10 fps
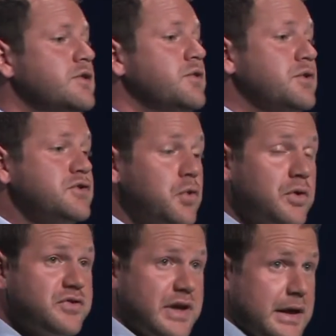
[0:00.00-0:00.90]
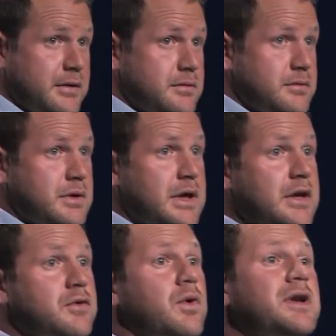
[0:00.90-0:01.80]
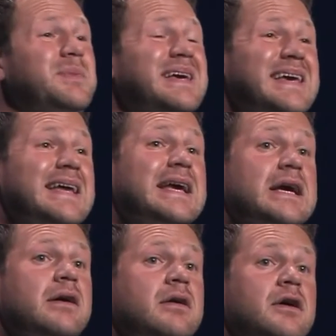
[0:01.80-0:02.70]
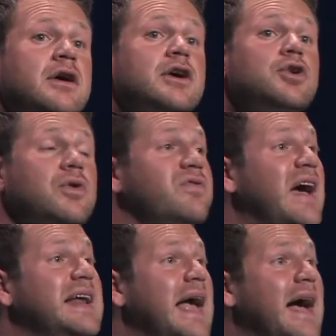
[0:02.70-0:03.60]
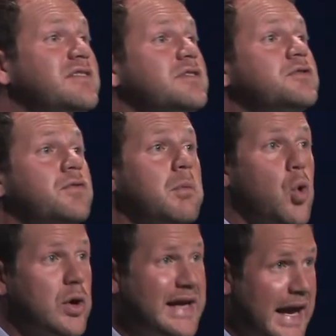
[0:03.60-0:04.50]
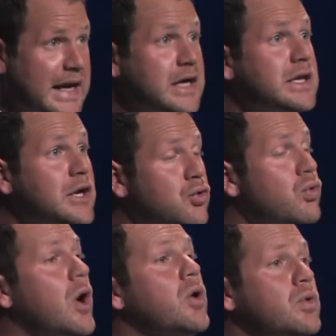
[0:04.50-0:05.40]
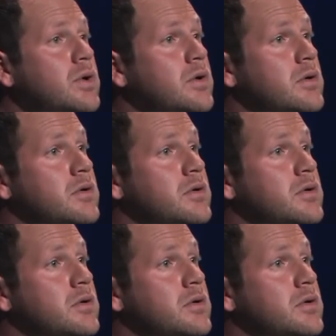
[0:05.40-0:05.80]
So the sourcing is going to be getting your fatty acids from organically grown